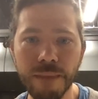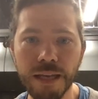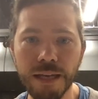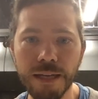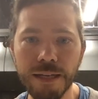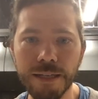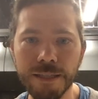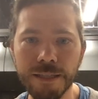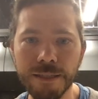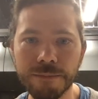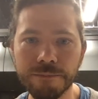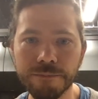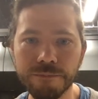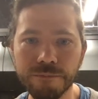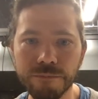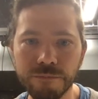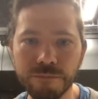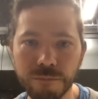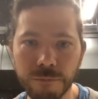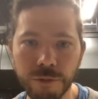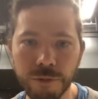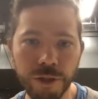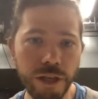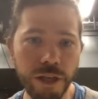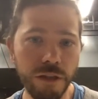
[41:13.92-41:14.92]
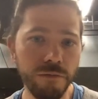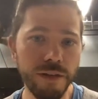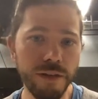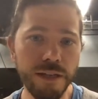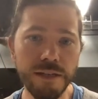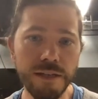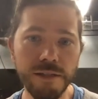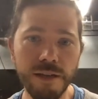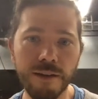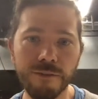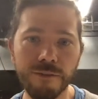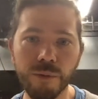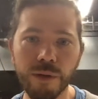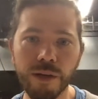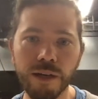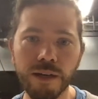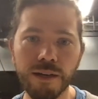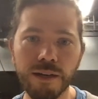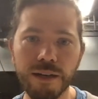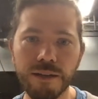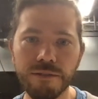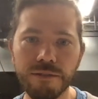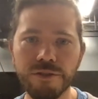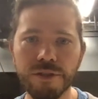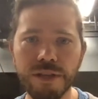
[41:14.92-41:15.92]
um, learning 3D software
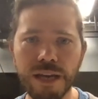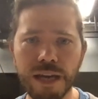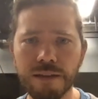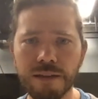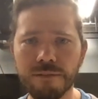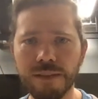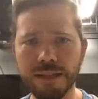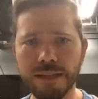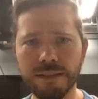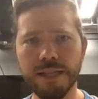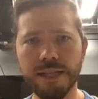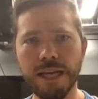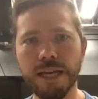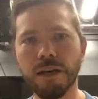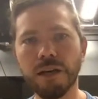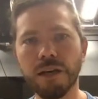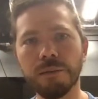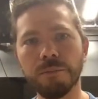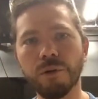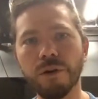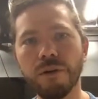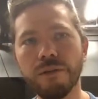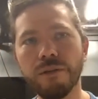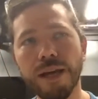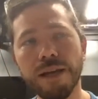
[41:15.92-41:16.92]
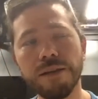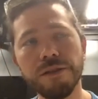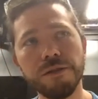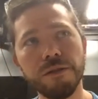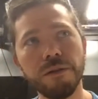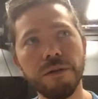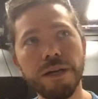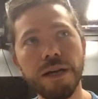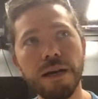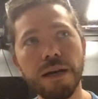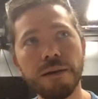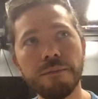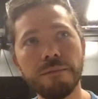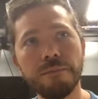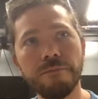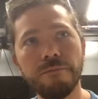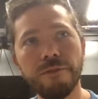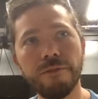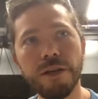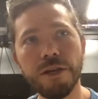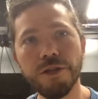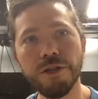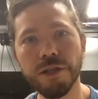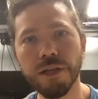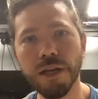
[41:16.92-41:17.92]
and just kind of like take on more of that. So I, am
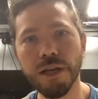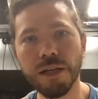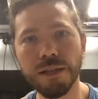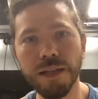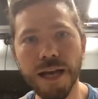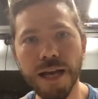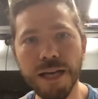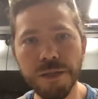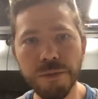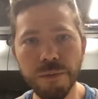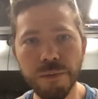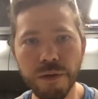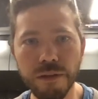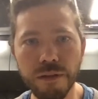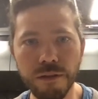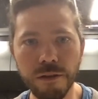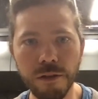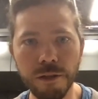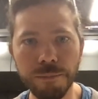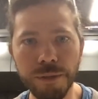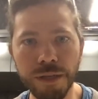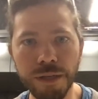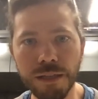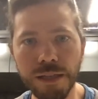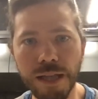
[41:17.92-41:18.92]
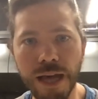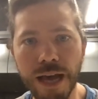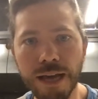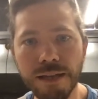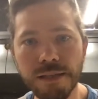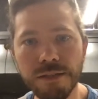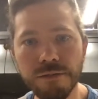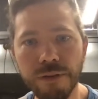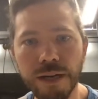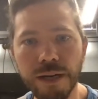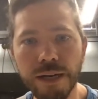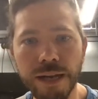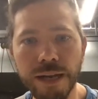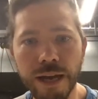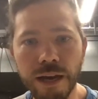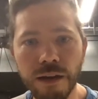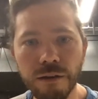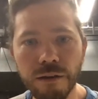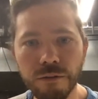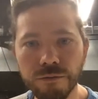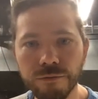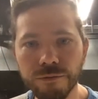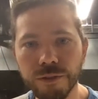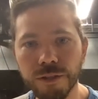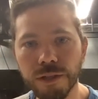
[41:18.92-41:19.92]
finishing a class with Urban Glass right
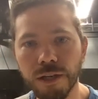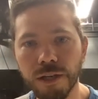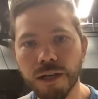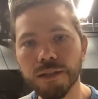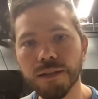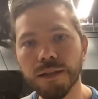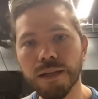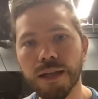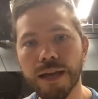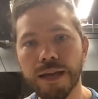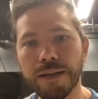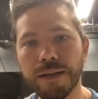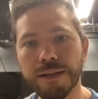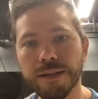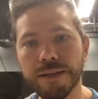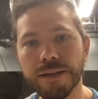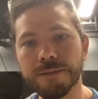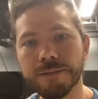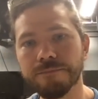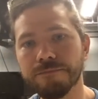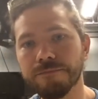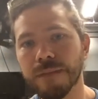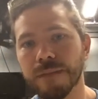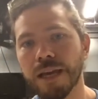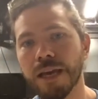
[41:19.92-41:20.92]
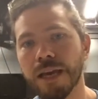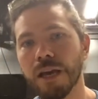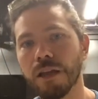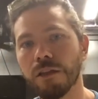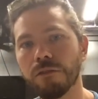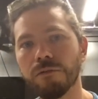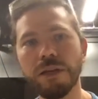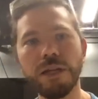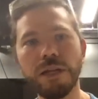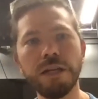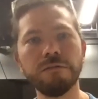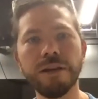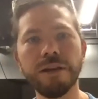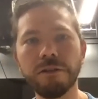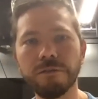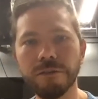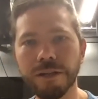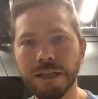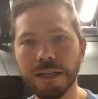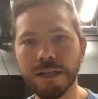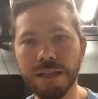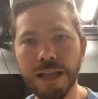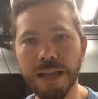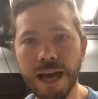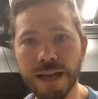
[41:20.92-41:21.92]
now for online um, 3D
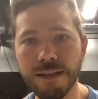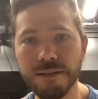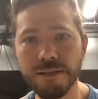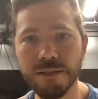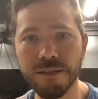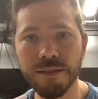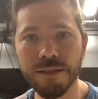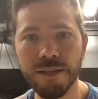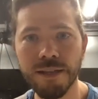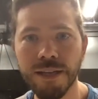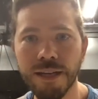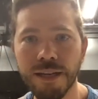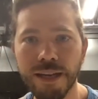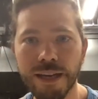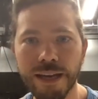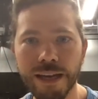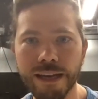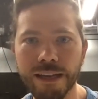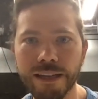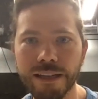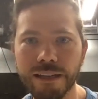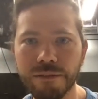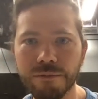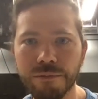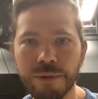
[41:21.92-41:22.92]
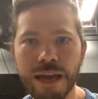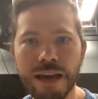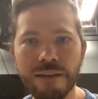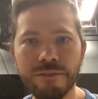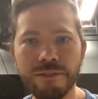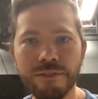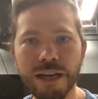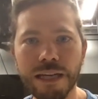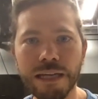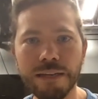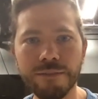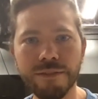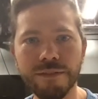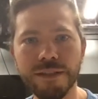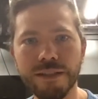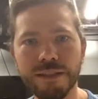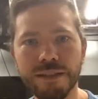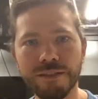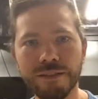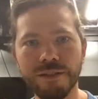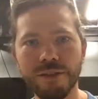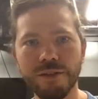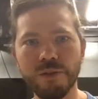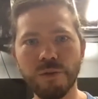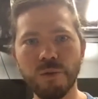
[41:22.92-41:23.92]
rendering glass. And we have kind of a,
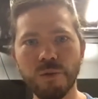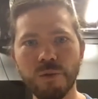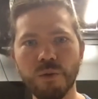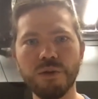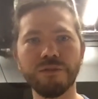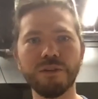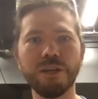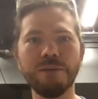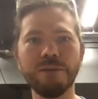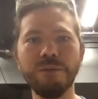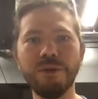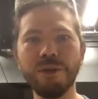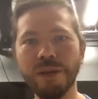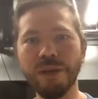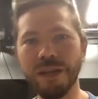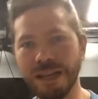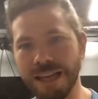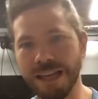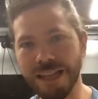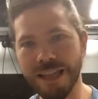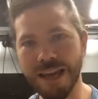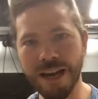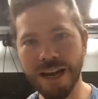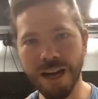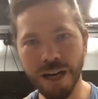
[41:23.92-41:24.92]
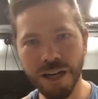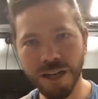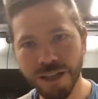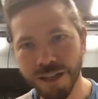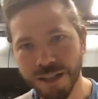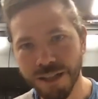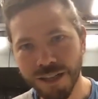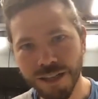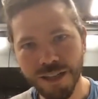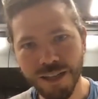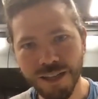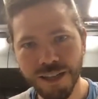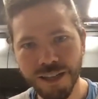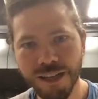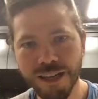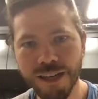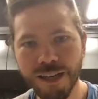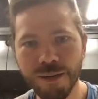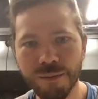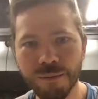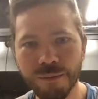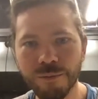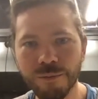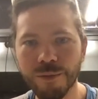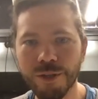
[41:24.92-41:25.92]
a sort of community there,
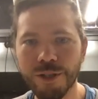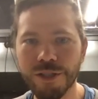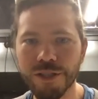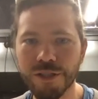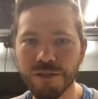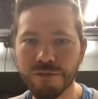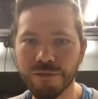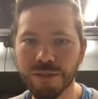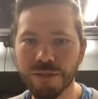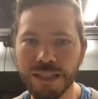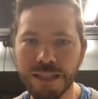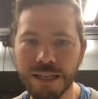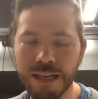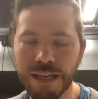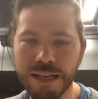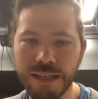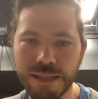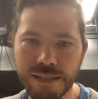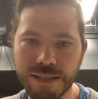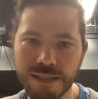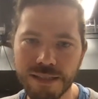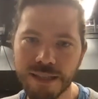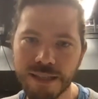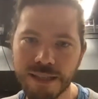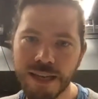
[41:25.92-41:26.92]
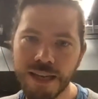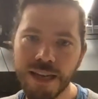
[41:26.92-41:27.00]
um, which is really nice.